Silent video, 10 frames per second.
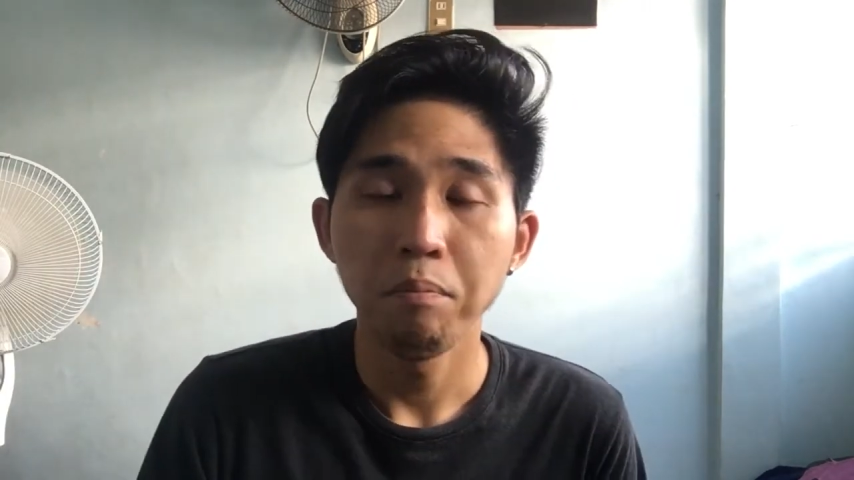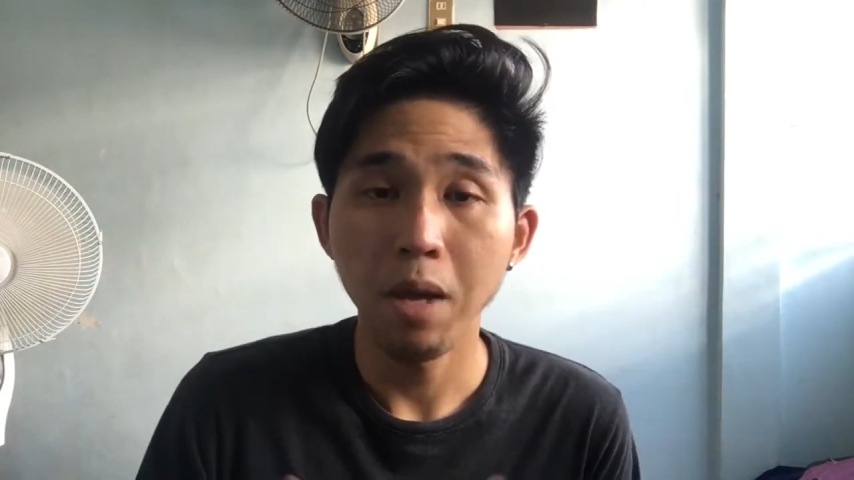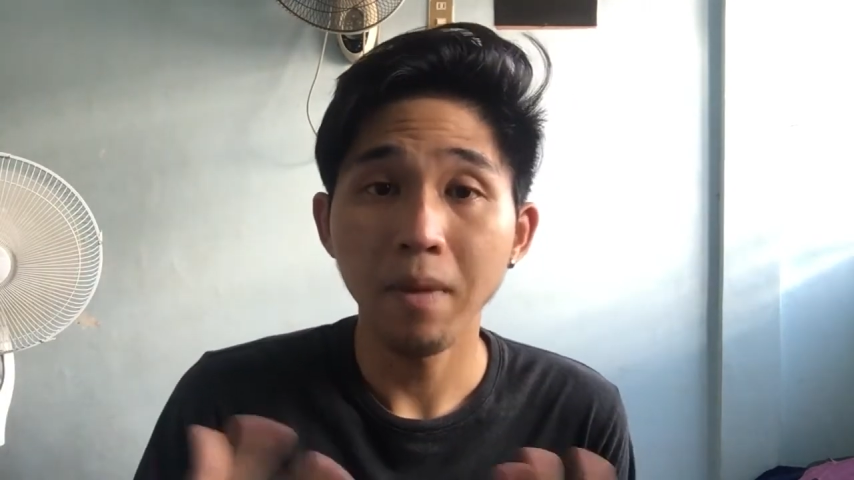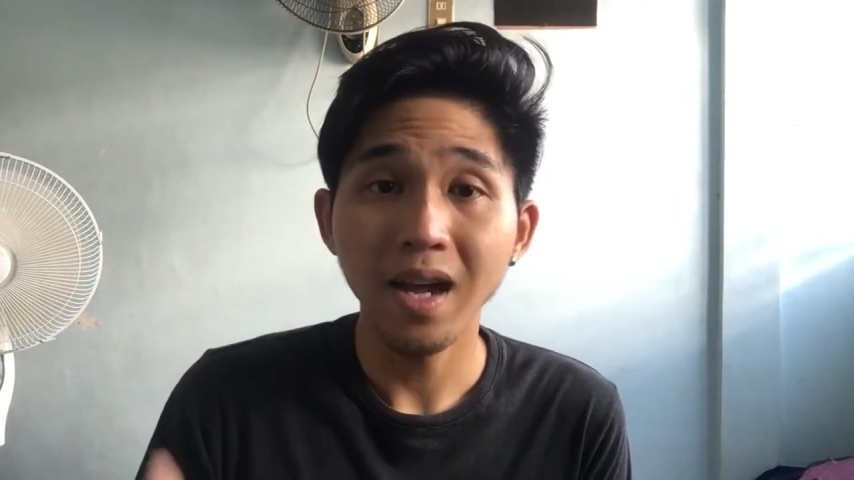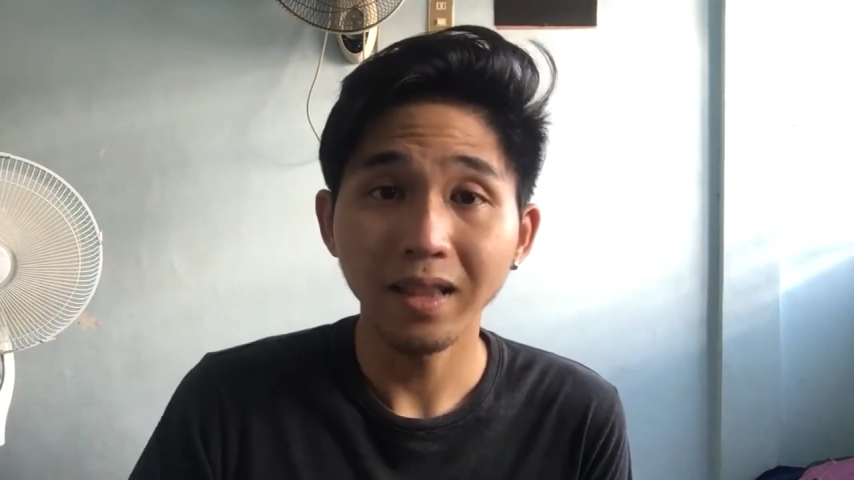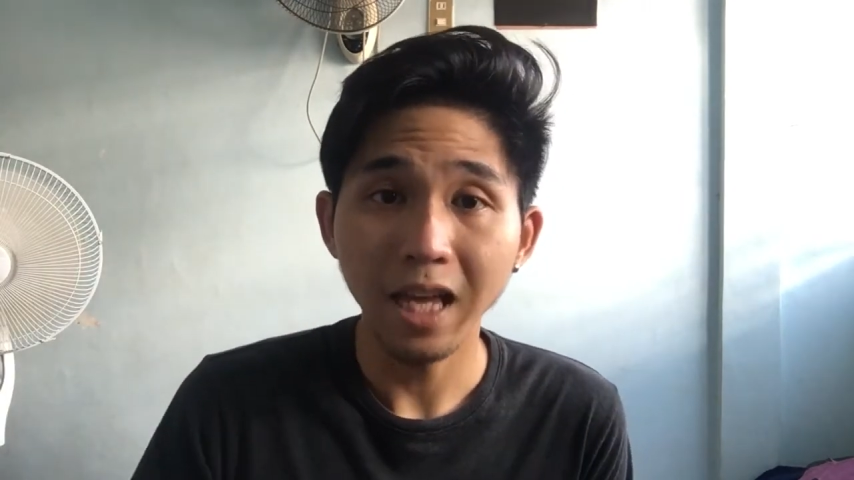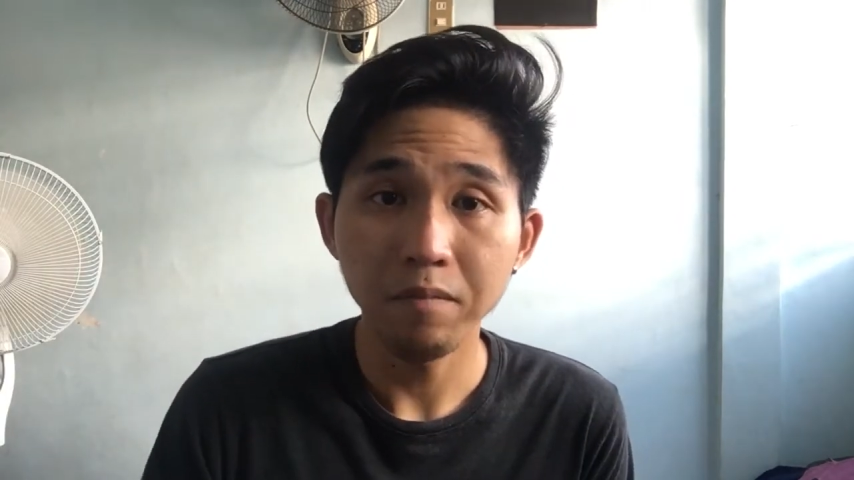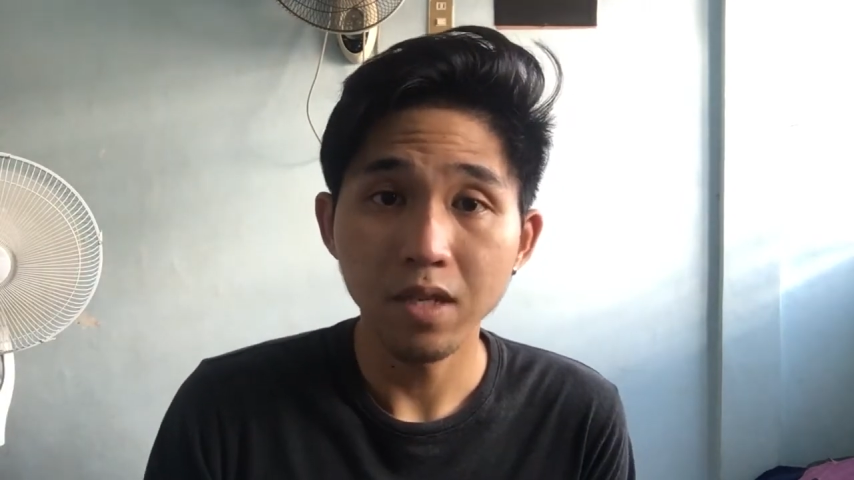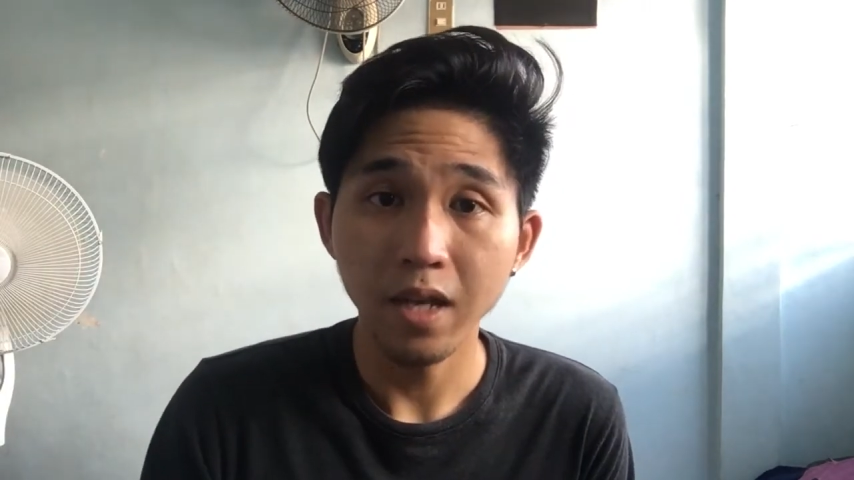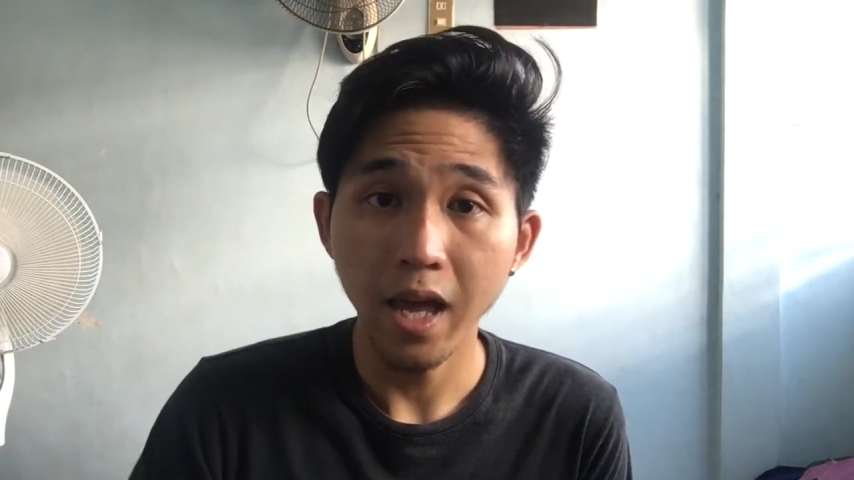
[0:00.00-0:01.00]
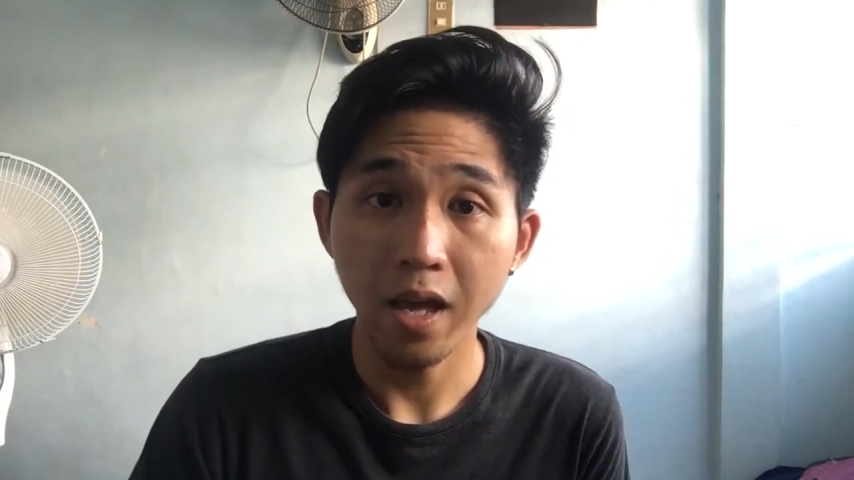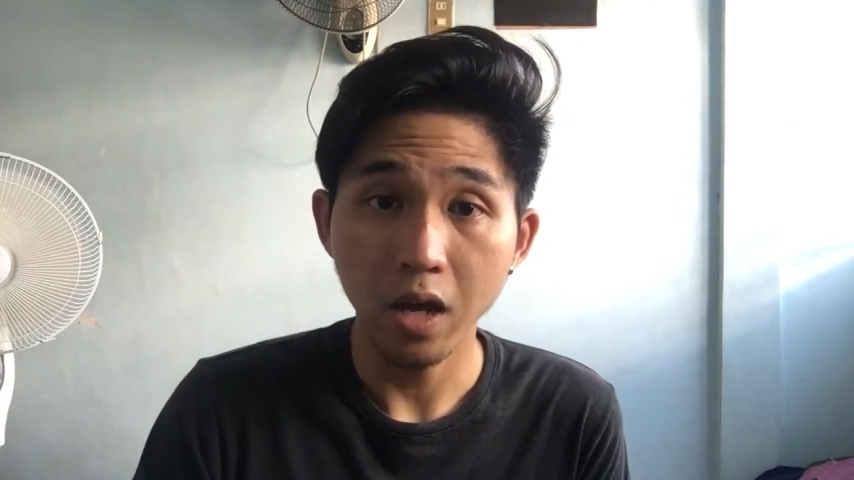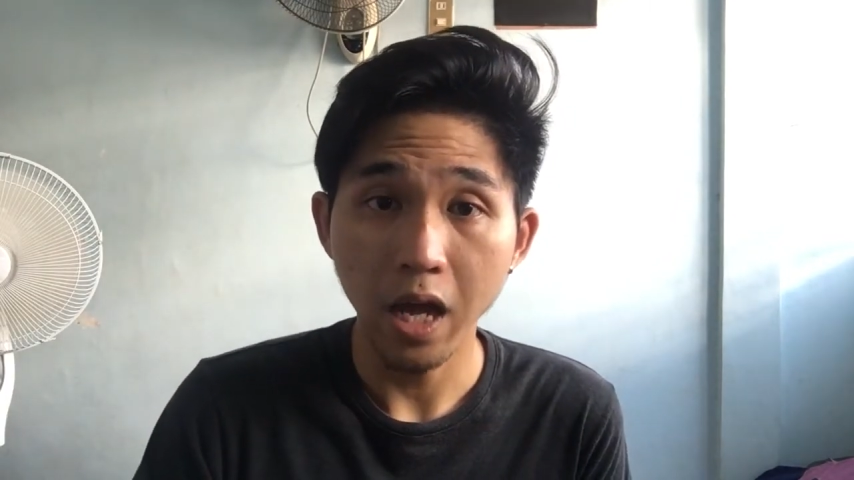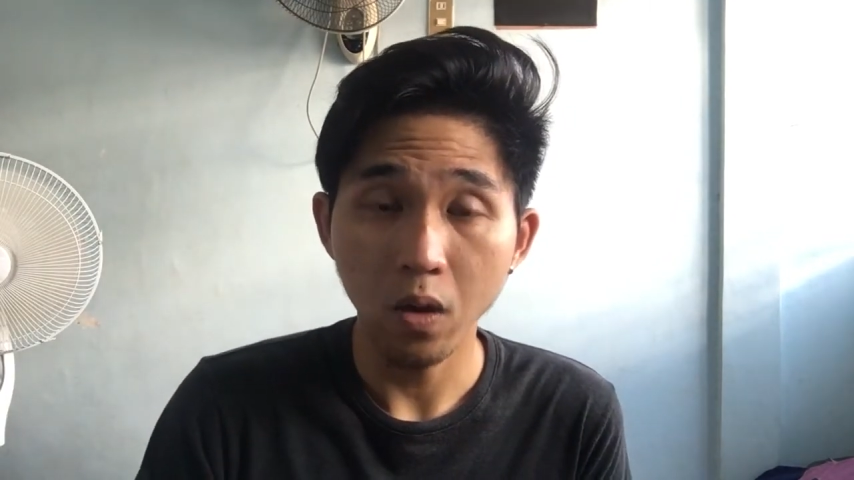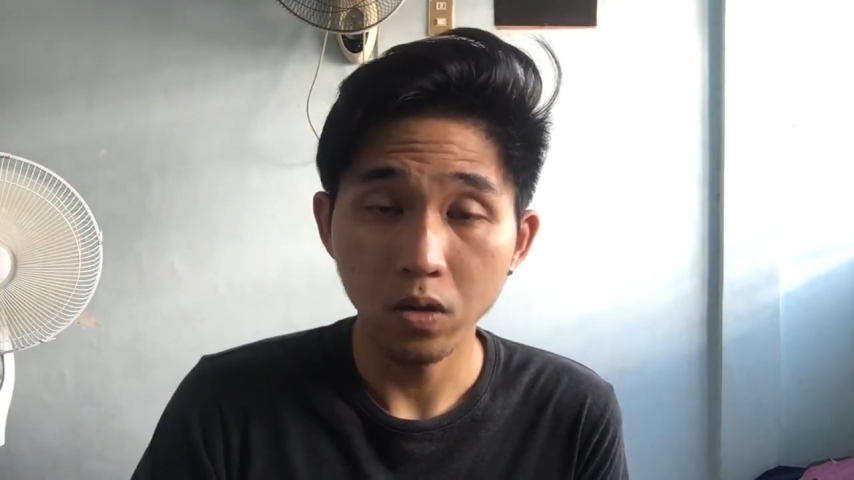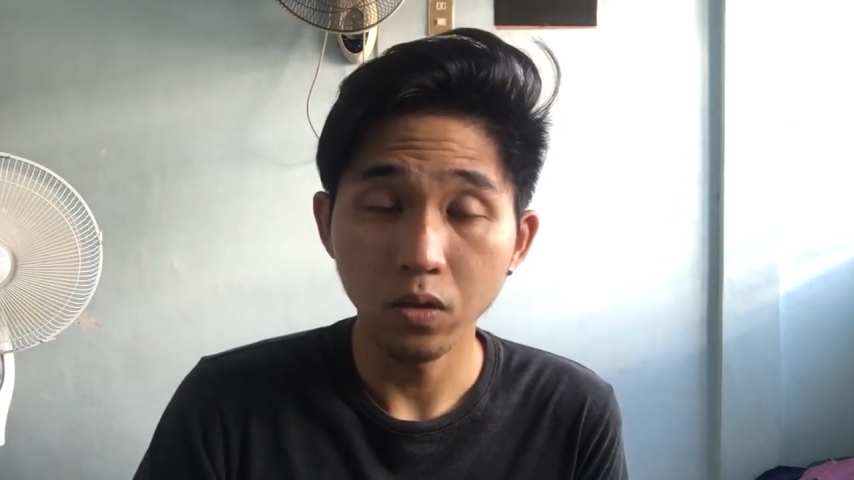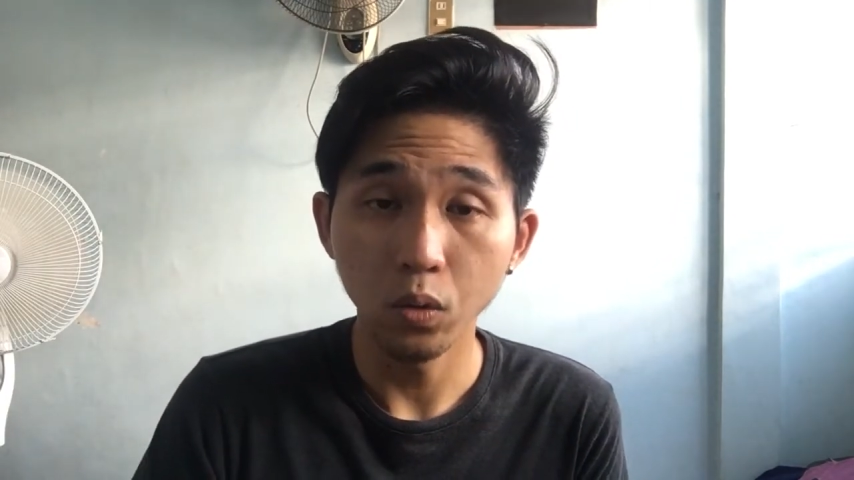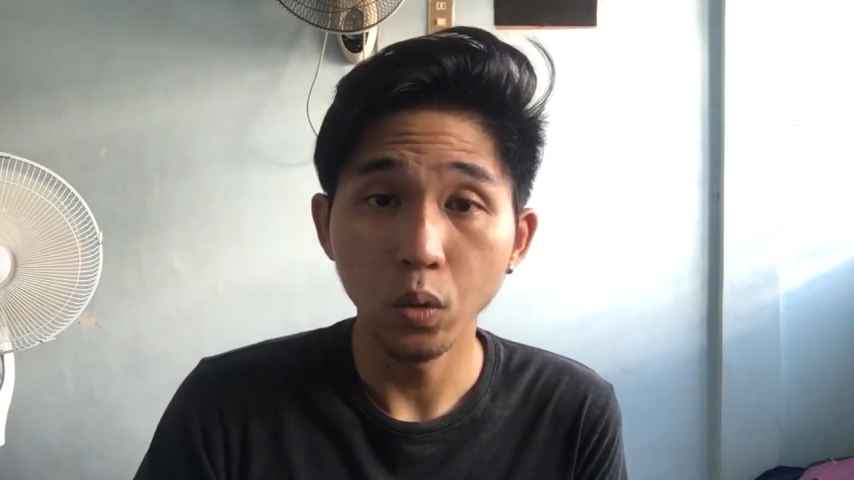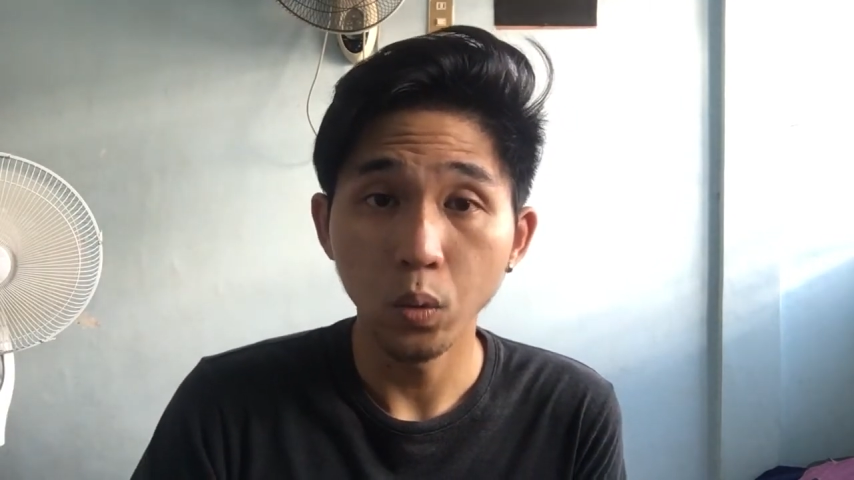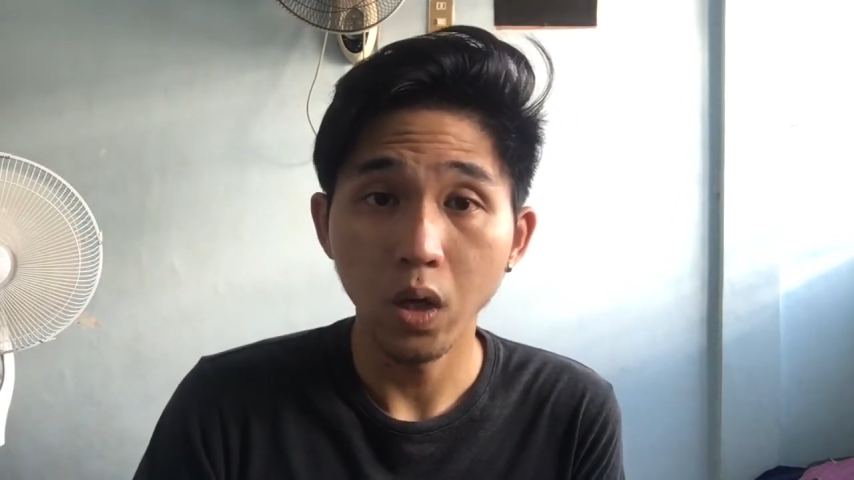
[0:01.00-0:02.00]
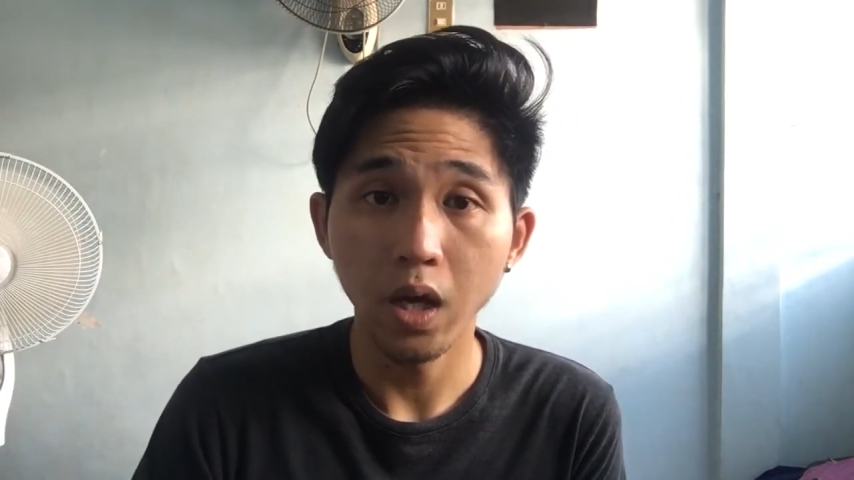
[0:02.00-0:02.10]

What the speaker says: May mga times na I also do